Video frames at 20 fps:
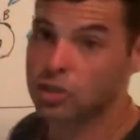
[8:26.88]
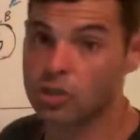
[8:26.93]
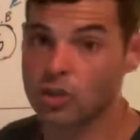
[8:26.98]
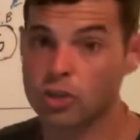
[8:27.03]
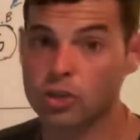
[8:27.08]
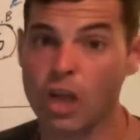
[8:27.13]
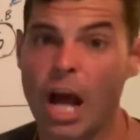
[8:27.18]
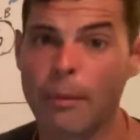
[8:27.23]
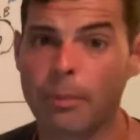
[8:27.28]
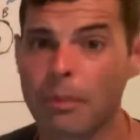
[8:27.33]
to
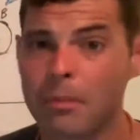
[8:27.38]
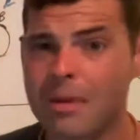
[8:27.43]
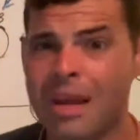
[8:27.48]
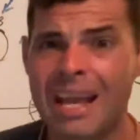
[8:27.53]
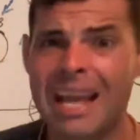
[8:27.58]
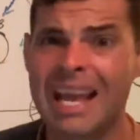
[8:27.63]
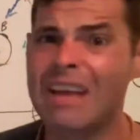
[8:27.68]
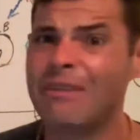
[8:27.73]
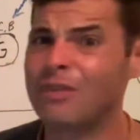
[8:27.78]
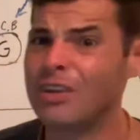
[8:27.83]
stop him.
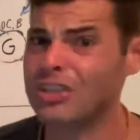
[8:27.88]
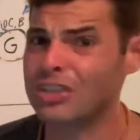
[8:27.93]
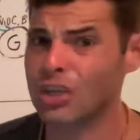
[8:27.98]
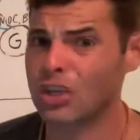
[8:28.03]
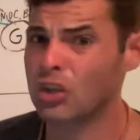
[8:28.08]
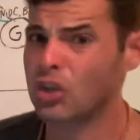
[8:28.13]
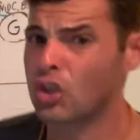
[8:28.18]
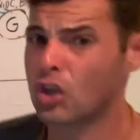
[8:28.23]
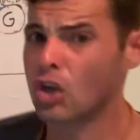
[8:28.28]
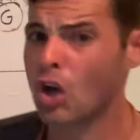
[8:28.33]
If he's
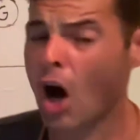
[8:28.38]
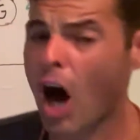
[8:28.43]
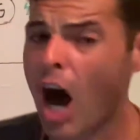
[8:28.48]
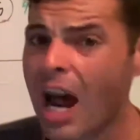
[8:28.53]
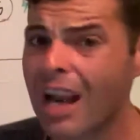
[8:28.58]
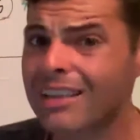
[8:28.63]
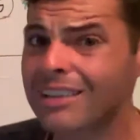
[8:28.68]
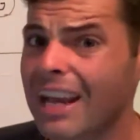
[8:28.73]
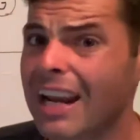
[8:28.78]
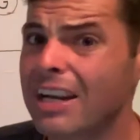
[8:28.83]
a
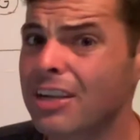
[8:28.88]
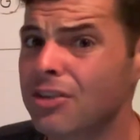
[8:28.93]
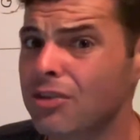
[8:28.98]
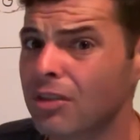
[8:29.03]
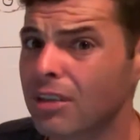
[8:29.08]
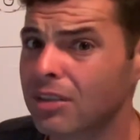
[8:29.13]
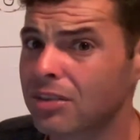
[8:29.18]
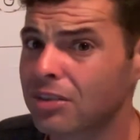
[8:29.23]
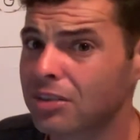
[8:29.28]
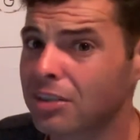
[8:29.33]

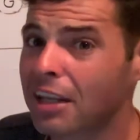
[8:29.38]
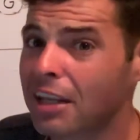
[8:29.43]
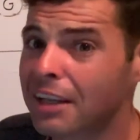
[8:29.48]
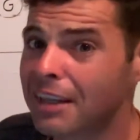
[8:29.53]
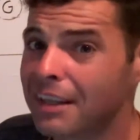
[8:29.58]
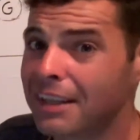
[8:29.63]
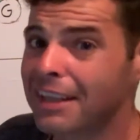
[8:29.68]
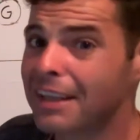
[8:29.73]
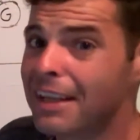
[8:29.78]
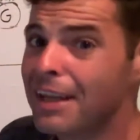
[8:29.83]
non-dangerous
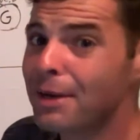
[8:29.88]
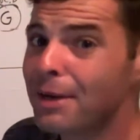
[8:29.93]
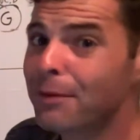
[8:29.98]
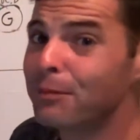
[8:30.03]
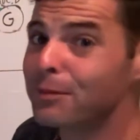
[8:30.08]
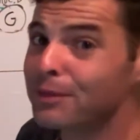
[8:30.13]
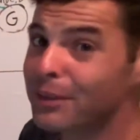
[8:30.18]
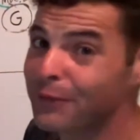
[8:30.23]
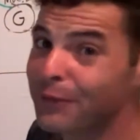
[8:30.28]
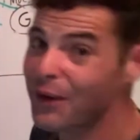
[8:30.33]

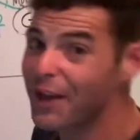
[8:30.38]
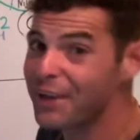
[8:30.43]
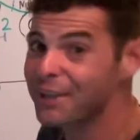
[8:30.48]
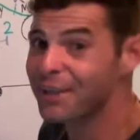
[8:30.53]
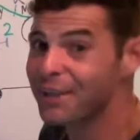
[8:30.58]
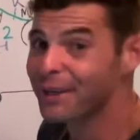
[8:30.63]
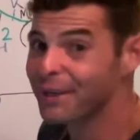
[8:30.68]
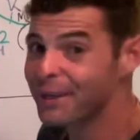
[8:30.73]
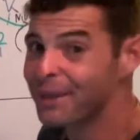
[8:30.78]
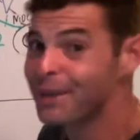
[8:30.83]

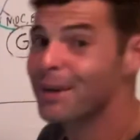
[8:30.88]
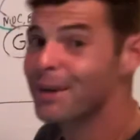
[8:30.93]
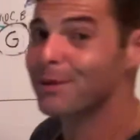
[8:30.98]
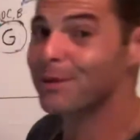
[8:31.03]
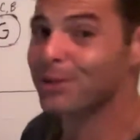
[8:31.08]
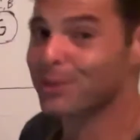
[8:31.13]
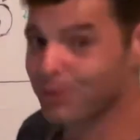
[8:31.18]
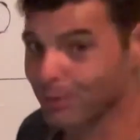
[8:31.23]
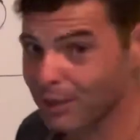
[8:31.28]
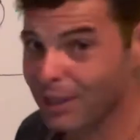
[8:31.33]
defender,
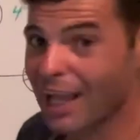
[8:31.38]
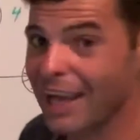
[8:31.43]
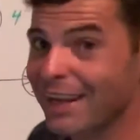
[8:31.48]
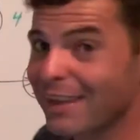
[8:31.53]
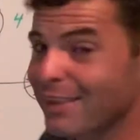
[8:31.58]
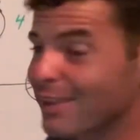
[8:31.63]
which we like